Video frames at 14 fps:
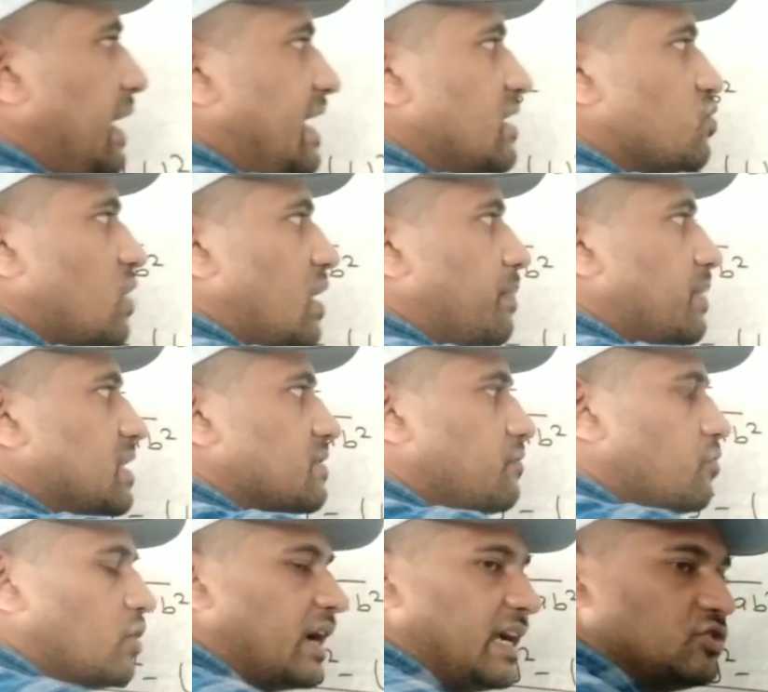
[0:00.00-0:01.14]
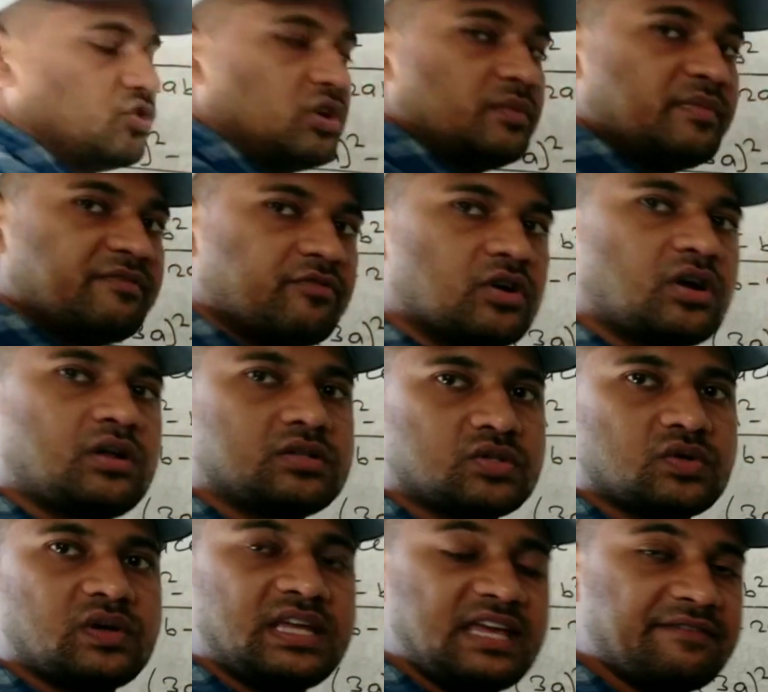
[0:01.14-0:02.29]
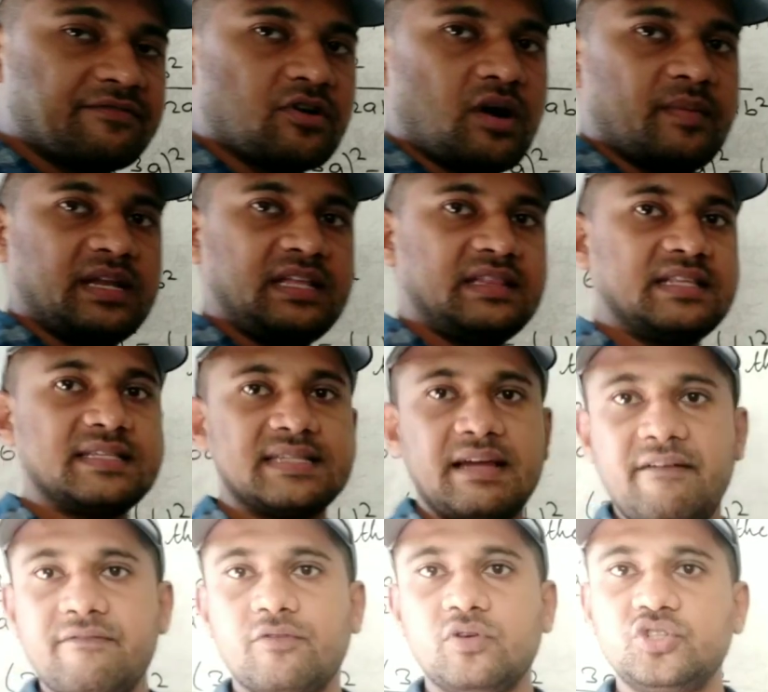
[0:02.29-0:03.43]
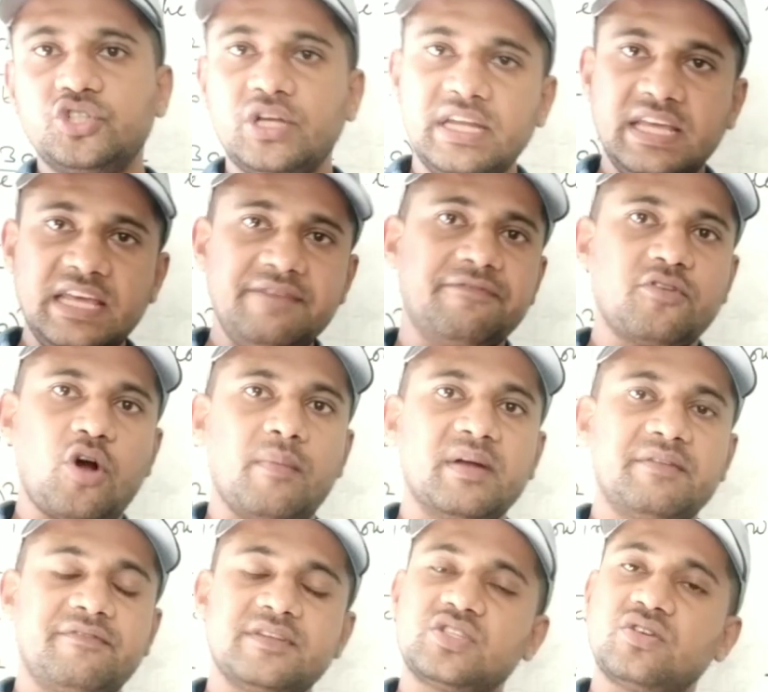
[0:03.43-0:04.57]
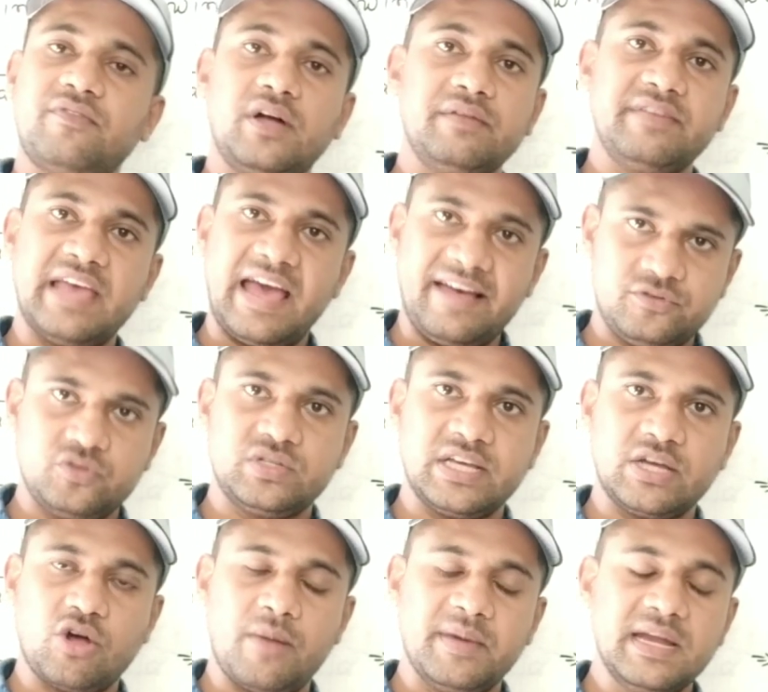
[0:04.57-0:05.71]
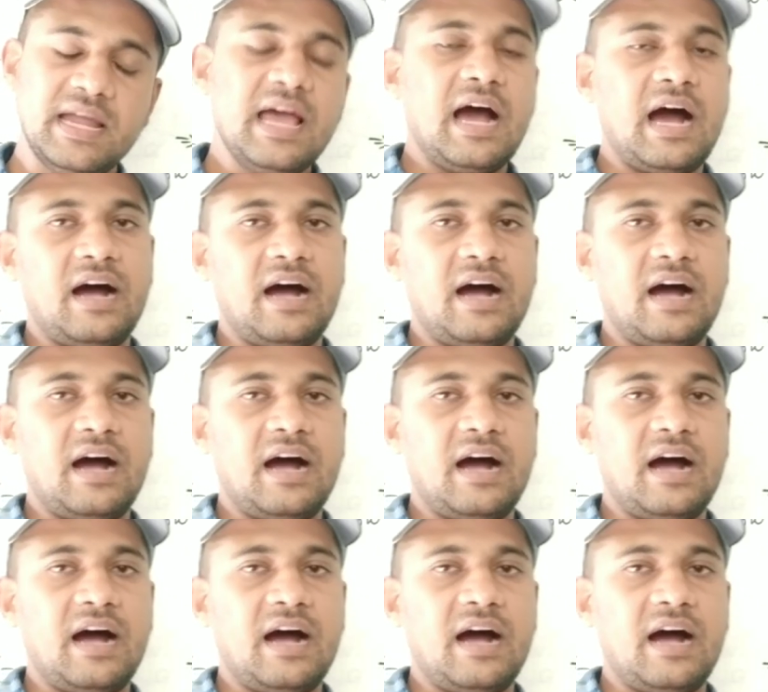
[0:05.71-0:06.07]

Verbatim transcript: A square plus 4a, I told you before also, if common, in this type of question, if common, first of all we have to take common,